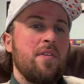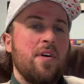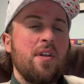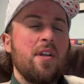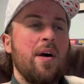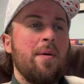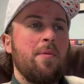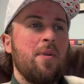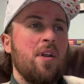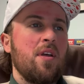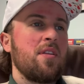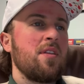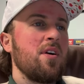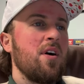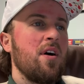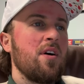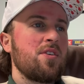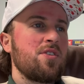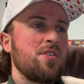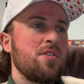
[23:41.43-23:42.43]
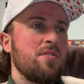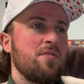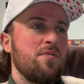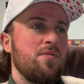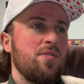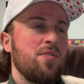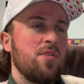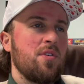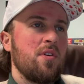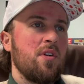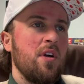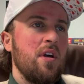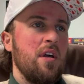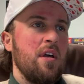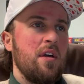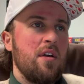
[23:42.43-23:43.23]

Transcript: I nominated the auction for